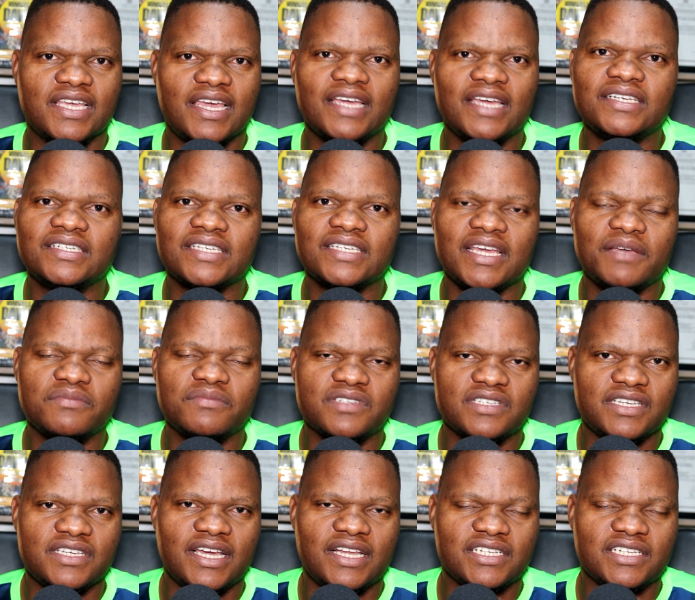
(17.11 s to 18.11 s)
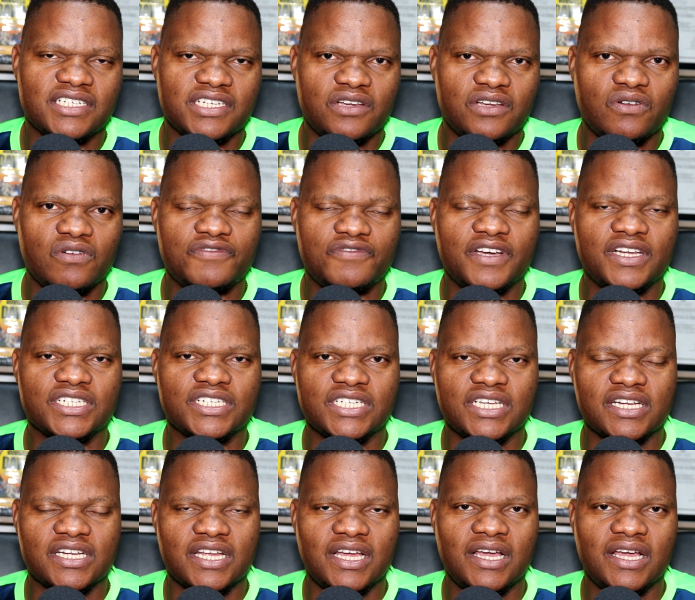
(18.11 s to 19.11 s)
and MC Alger of
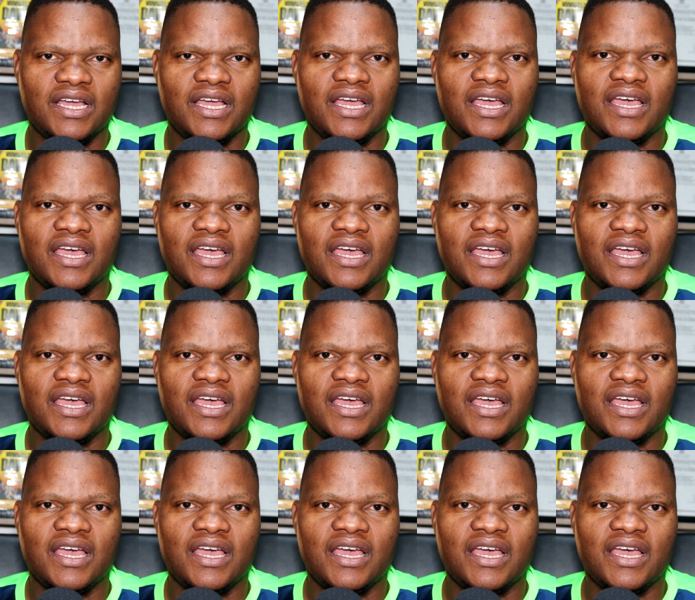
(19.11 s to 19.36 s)
Algeria,